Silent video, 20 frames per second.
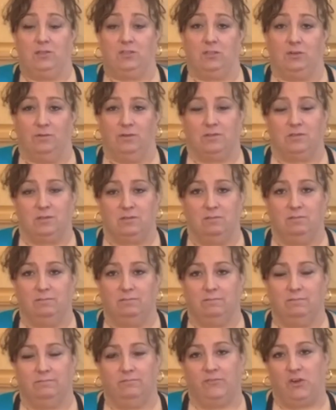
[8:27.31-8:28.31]
so it's
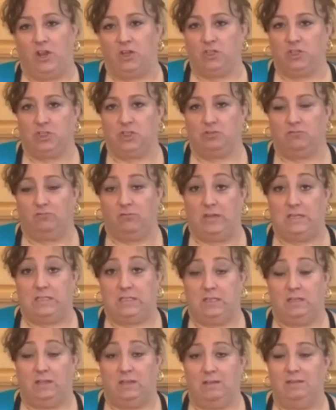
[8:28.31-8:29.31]
fresh
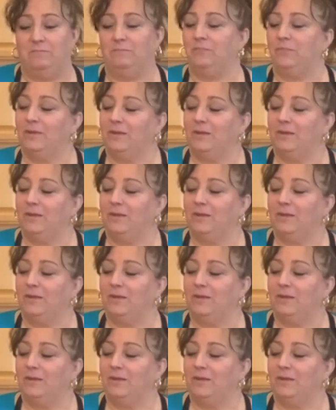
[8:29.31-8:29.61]
recently.